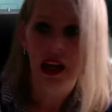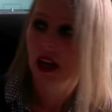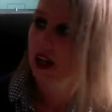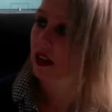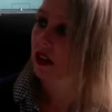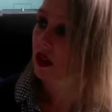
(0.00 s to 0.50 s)

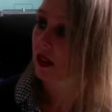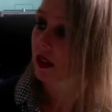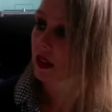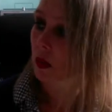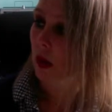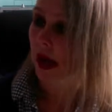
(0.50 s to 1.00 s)
So
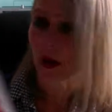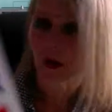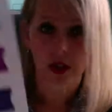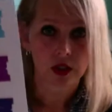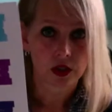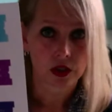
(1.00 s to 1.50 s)
this way, what
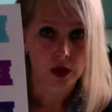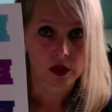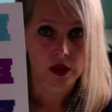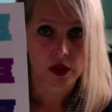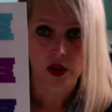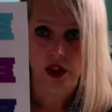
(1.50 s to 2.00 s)
you'll do is
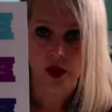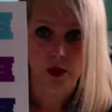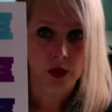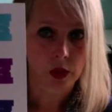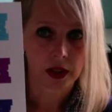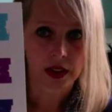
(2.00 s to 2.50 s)
you'll just
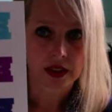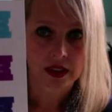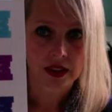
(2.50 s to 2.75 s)
print